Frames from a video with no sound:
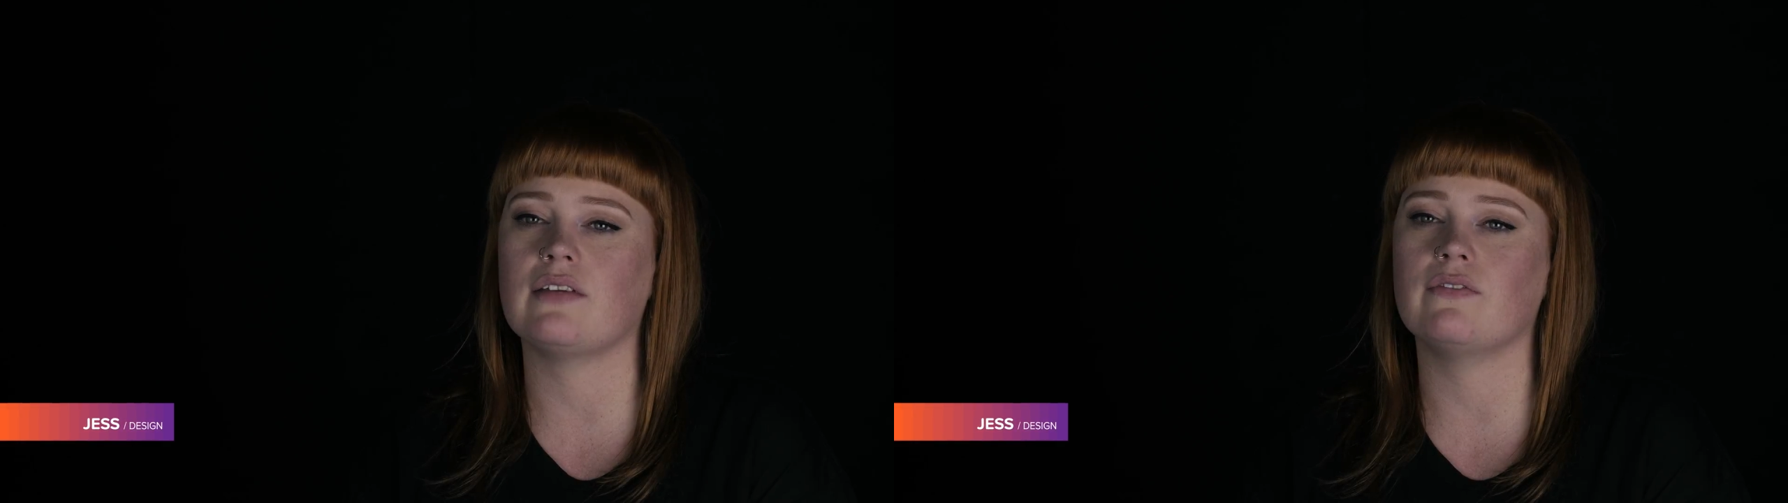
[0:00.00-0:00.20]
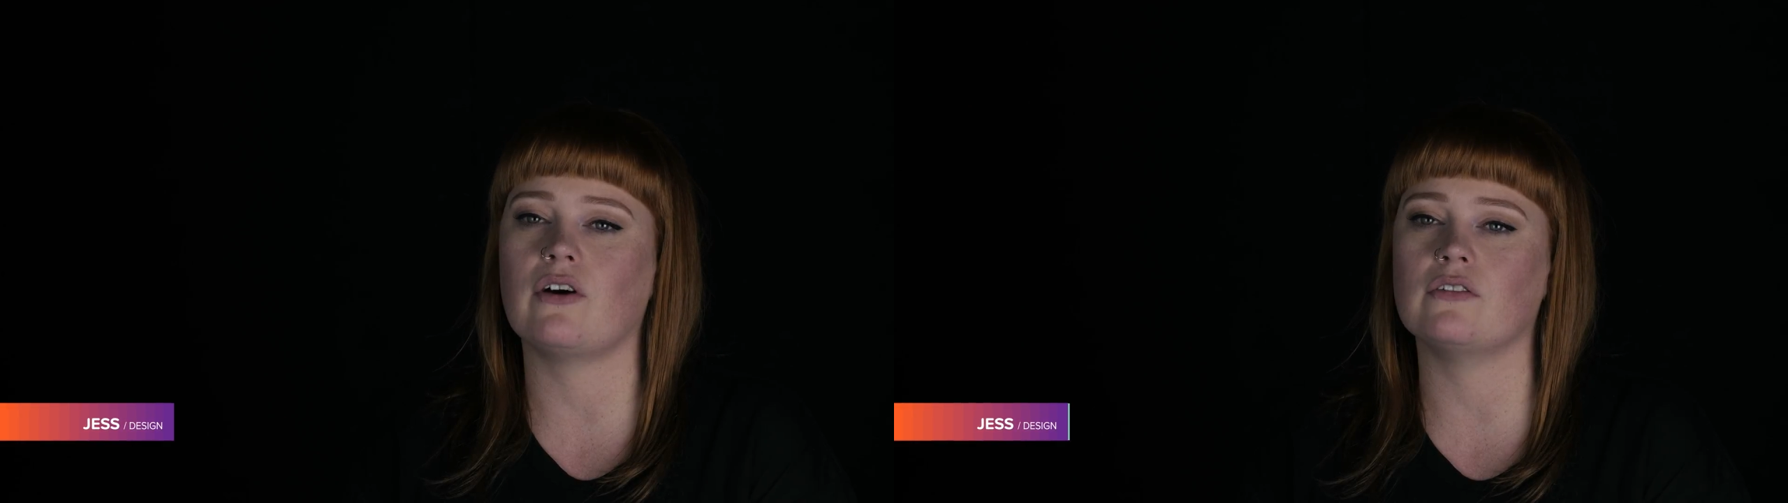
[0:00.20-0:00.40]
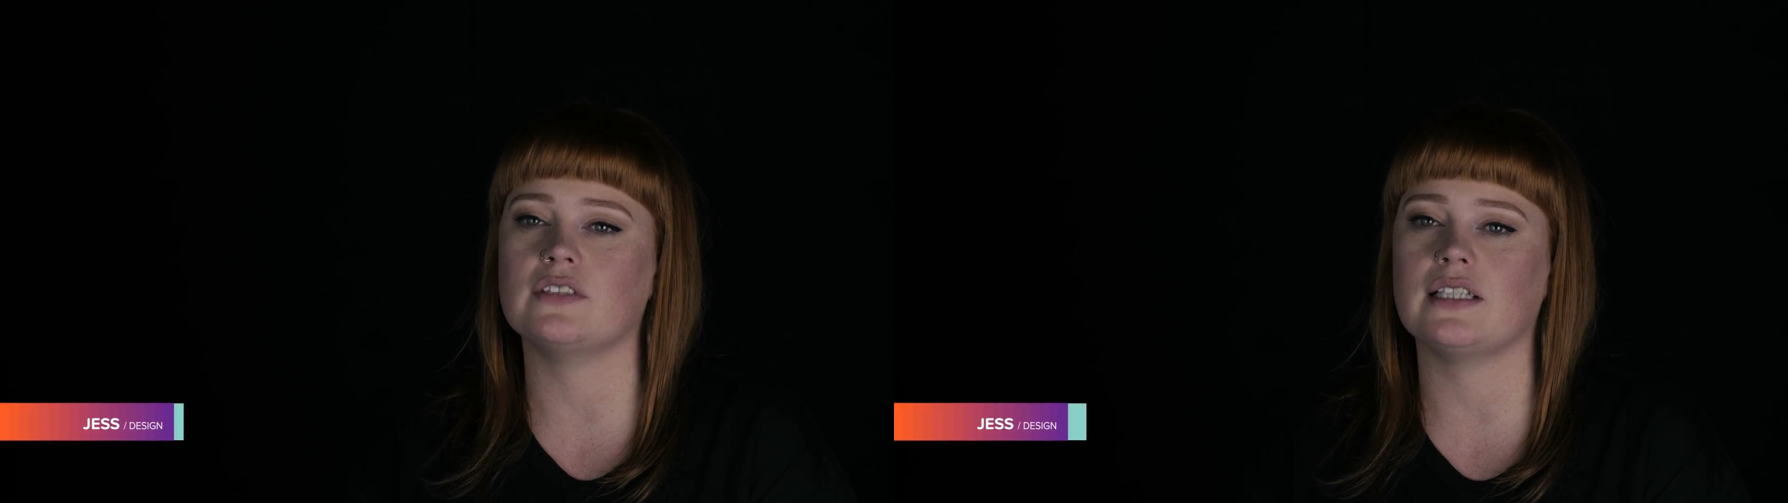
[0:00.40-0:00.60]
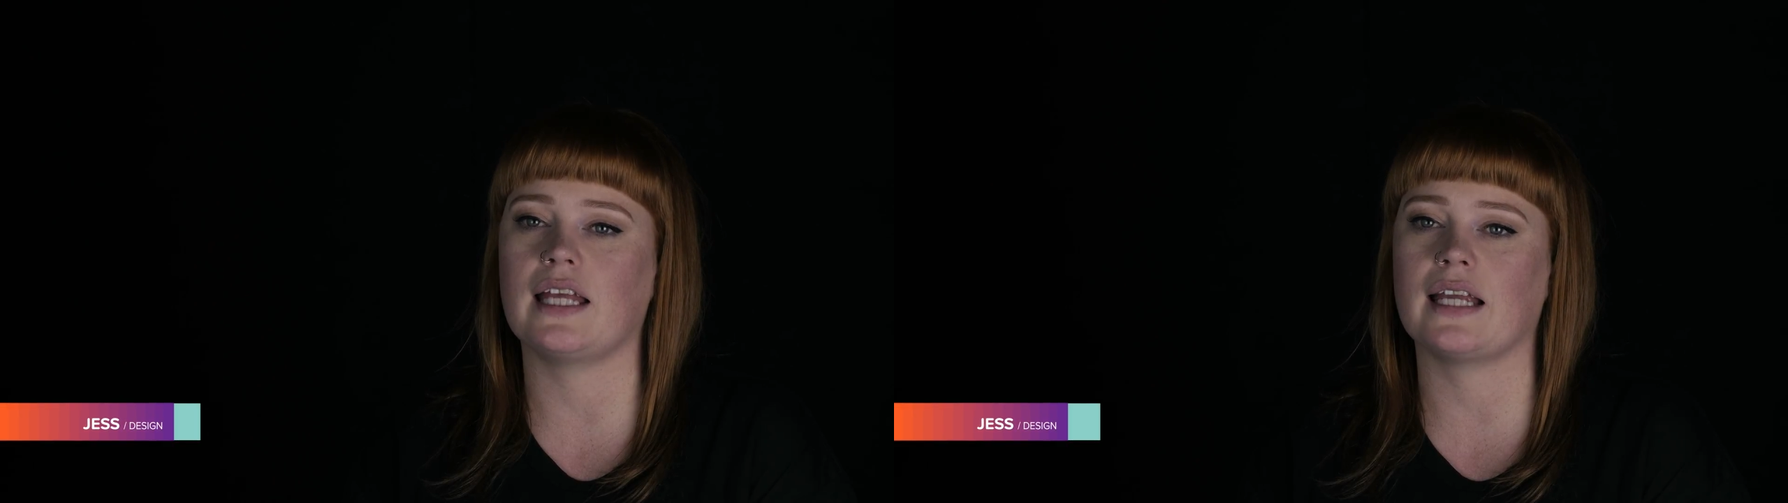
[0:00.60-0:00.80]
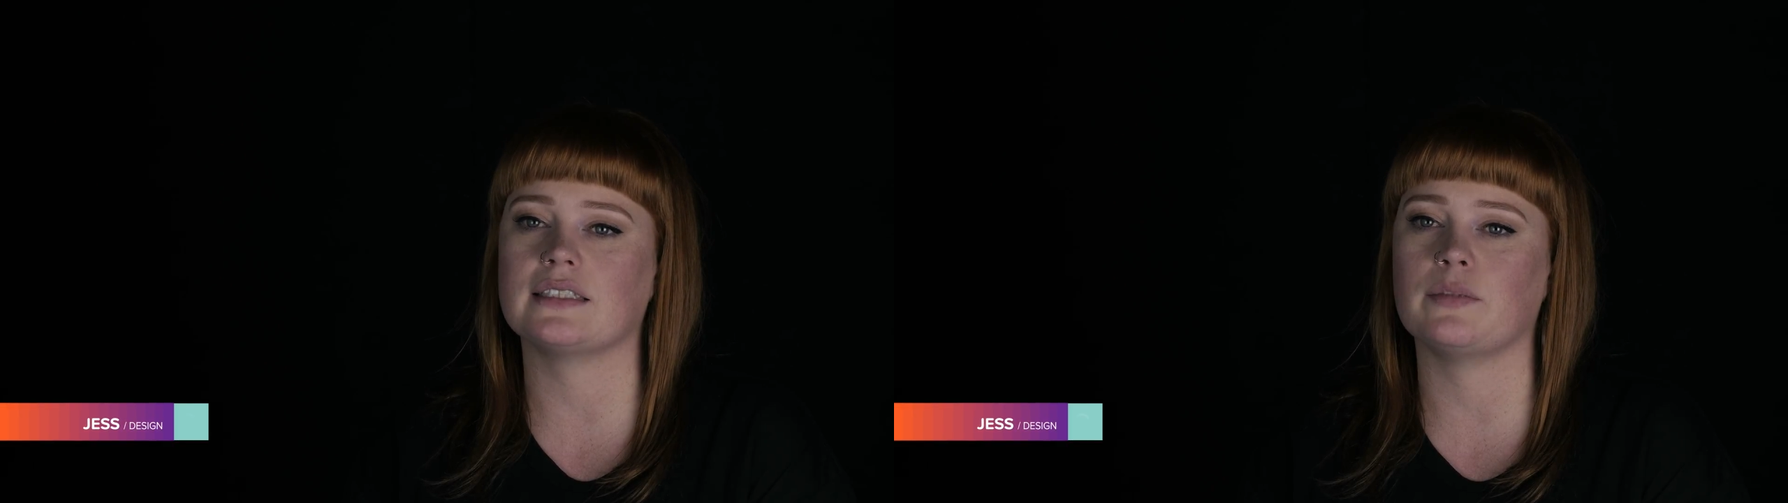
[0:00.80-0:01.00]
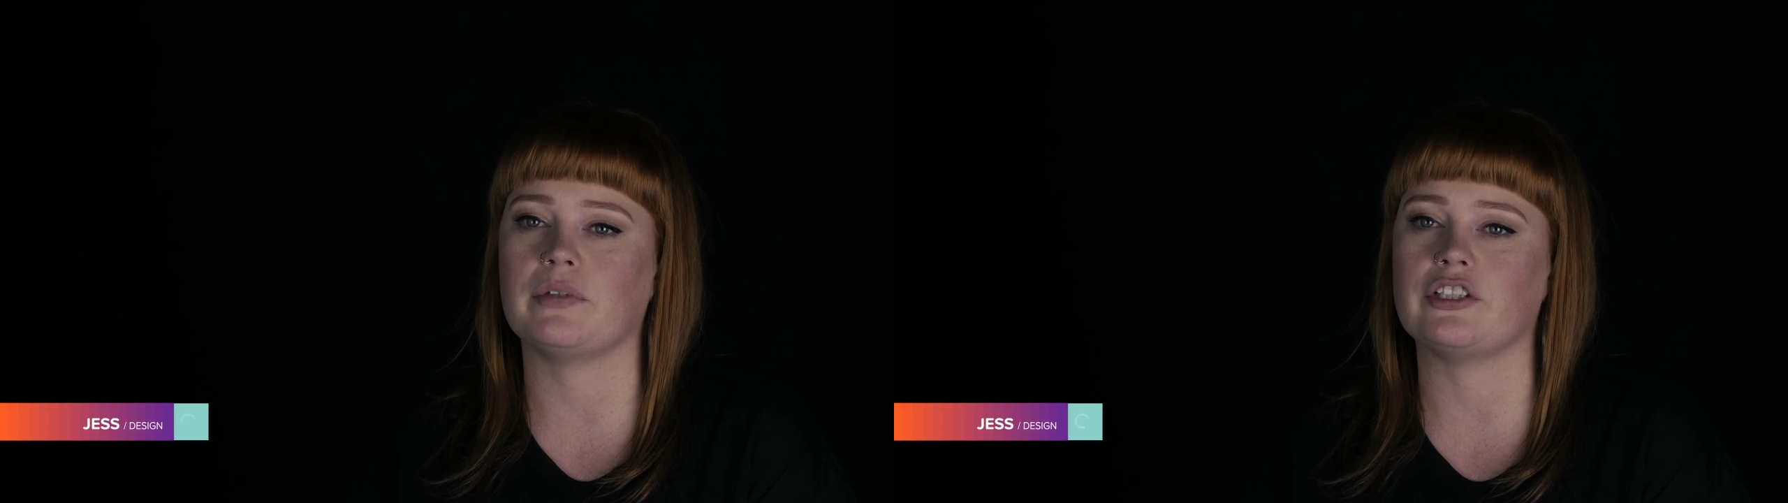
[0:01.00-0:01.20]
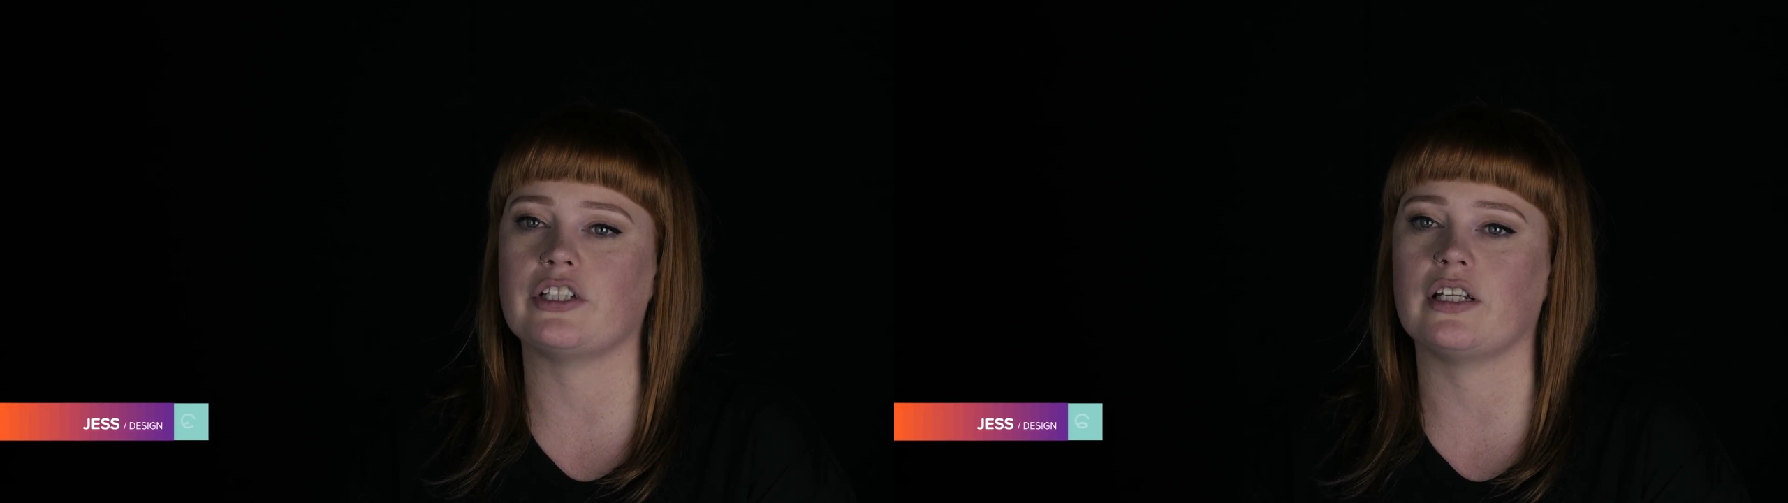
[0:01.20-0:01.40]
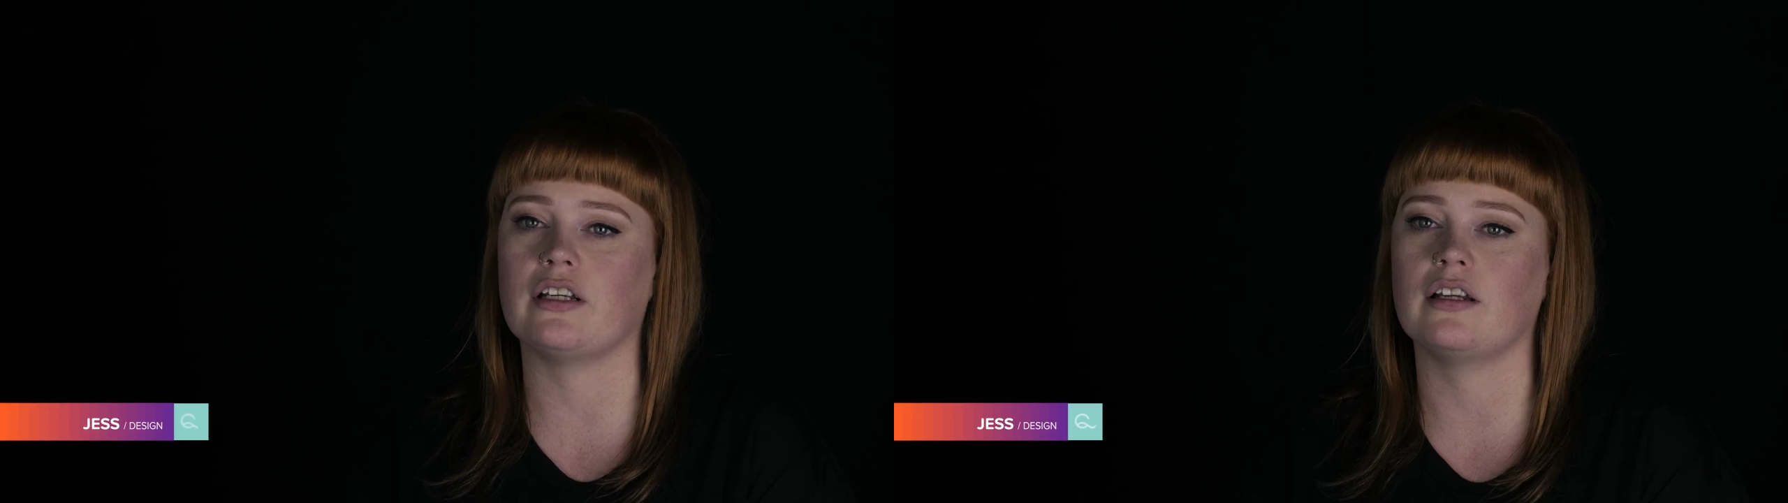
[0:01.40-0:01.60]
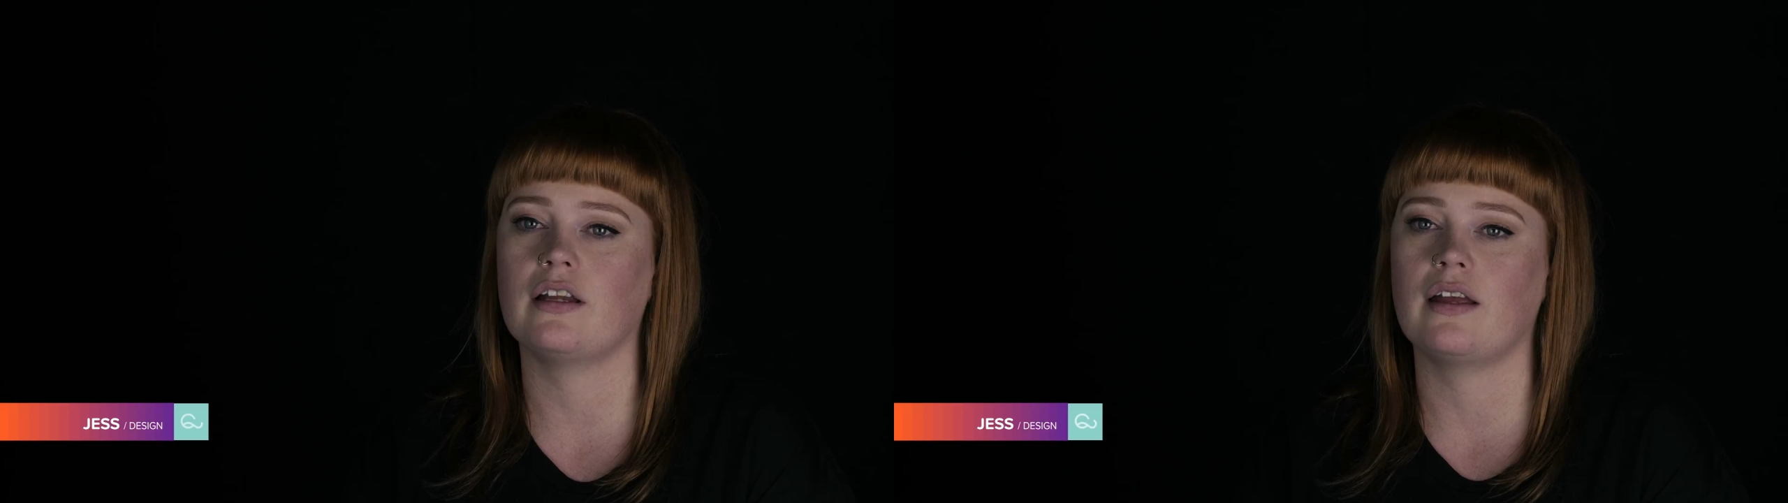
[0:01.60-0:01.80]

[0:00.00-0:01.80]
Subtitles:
involved in the exhibition